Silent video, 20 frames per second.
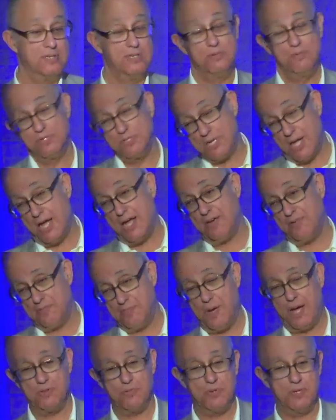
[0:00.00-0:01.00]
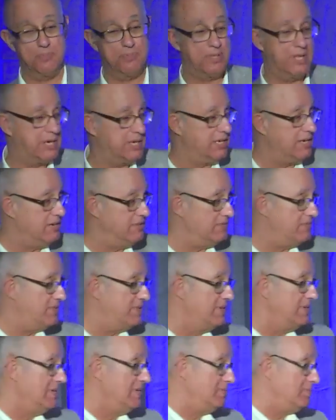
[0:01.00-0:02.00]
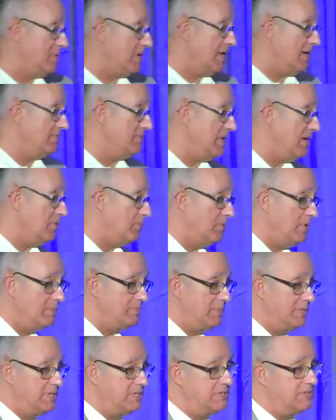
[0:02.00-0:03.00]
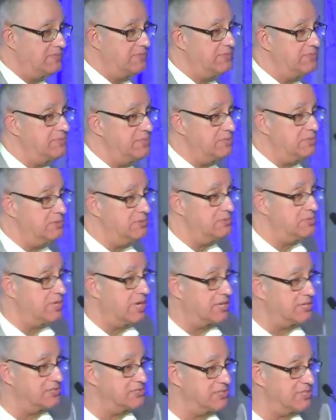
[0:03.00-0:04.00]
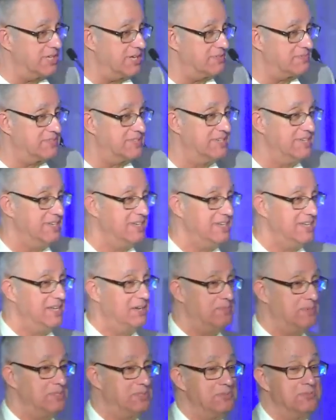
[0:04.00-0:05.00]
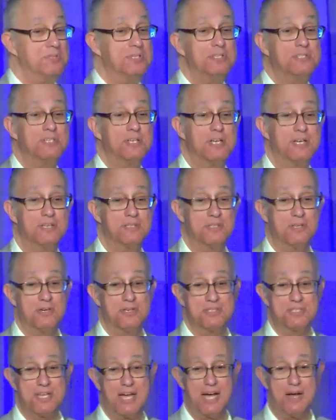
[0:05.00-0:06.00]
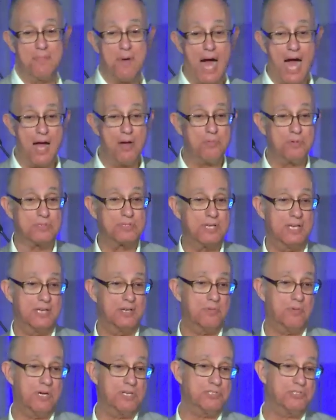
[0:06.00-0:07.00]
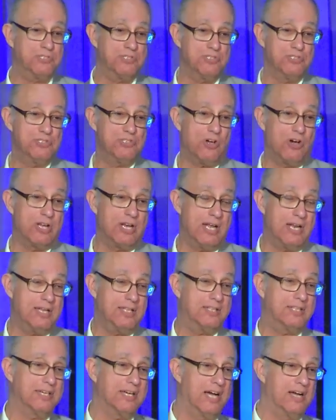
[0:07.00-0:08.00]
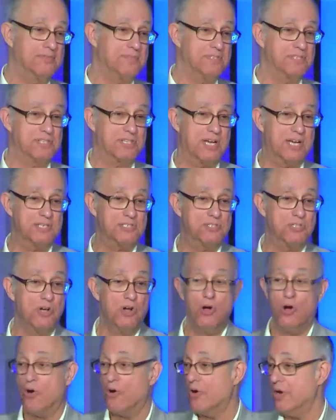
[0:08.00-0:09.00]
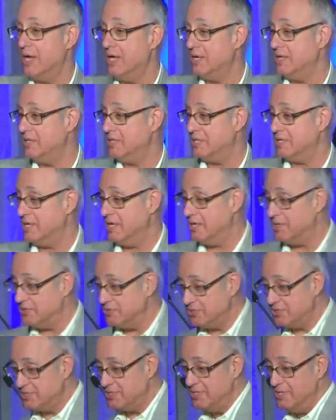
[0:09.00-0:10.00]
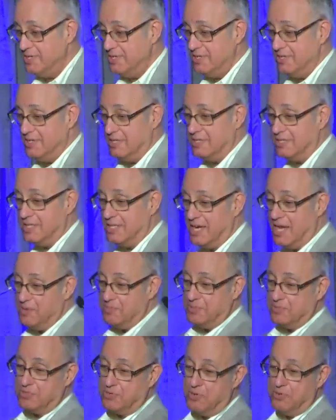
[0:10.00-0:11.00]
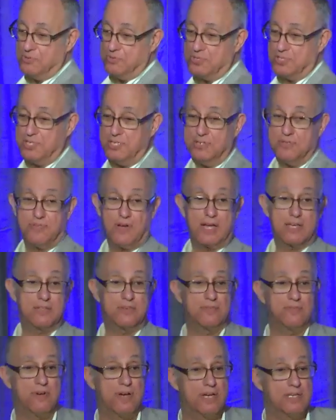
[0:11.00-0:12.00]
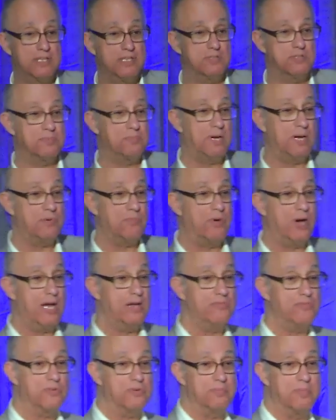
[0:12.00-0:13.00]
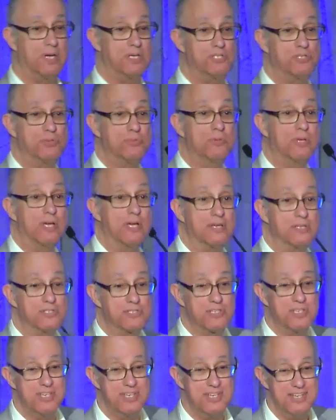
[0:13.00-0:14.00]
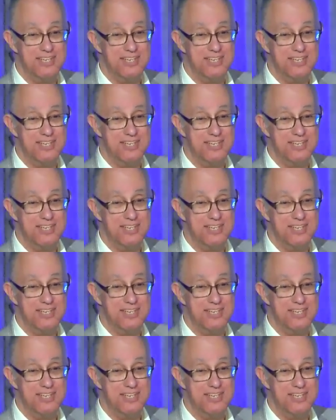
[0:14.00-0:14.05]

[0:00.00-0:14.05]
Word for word: which I have, by the way, plenty of, but I have now one minute and 52 seconds left, and we do need to end on time. I will take questions on anything I've discussed or anything else and then I will go see if I can find either my wife or my suitcase.